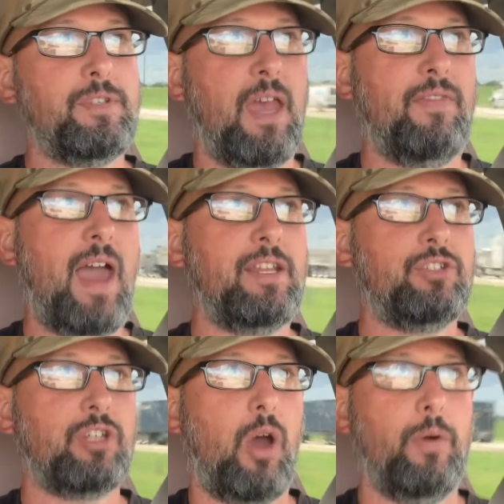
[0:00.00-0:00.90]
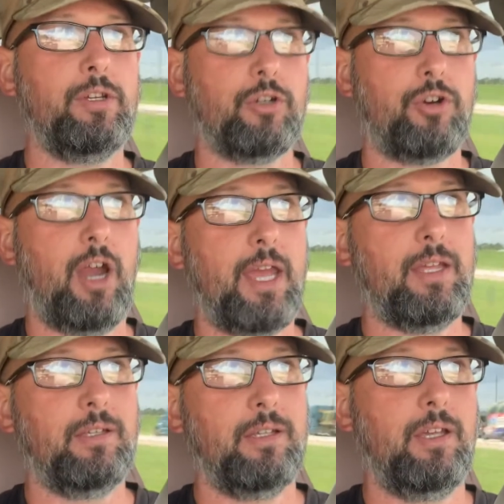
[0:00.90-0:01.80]
and that is to go in your crate
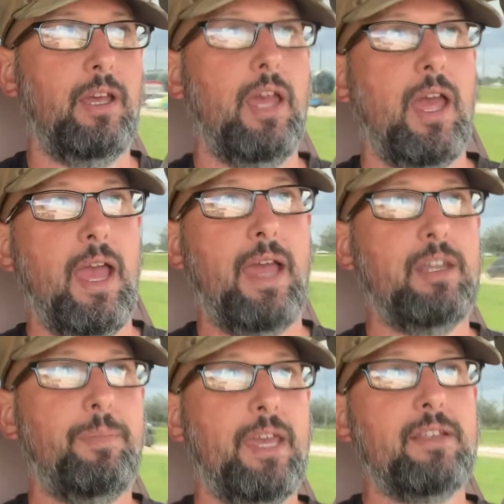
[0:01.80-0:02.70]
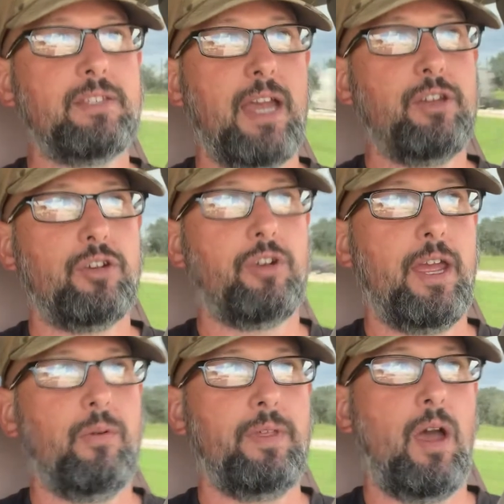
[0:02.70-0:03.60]
and to be inside your
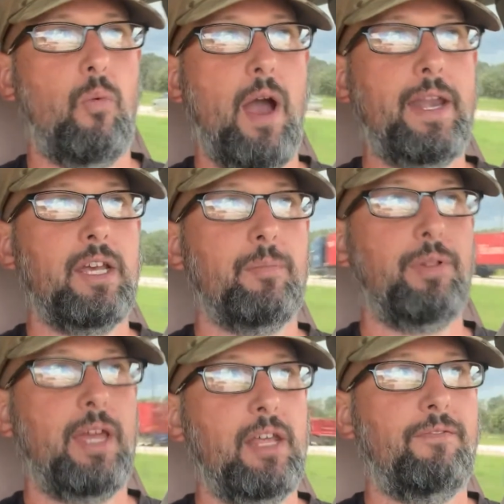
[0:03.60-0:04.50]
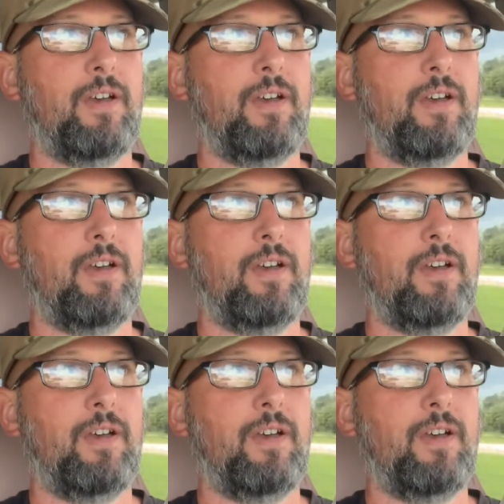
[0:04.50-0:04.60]
crate without whining, complaining,